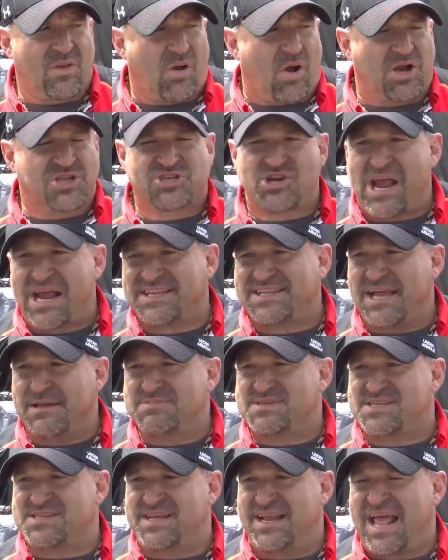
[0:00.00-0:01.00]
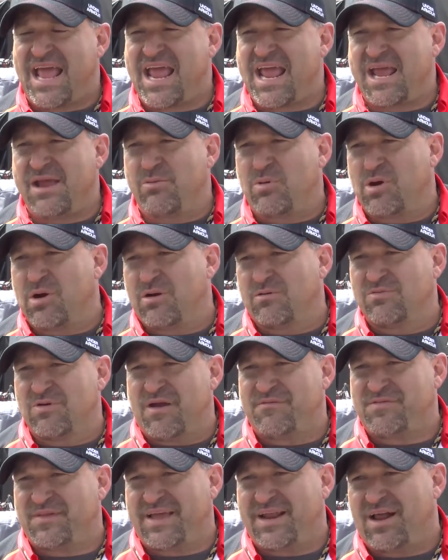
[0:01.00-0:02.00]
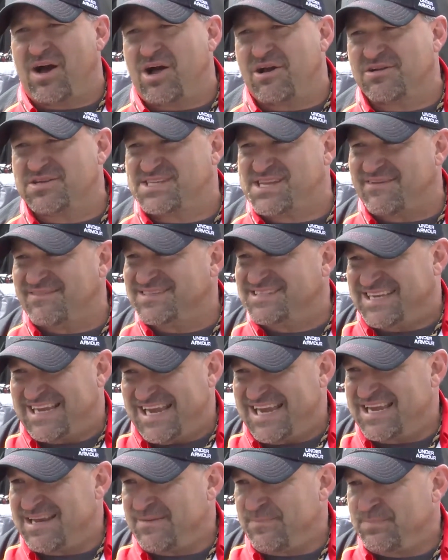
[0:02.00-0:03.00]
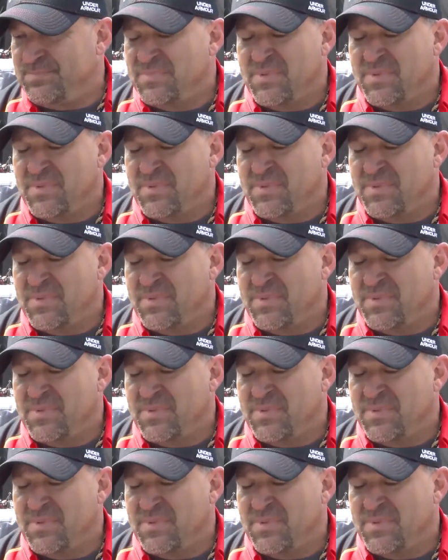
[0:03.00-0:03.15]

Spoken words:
Our track temps today were roughly at 117.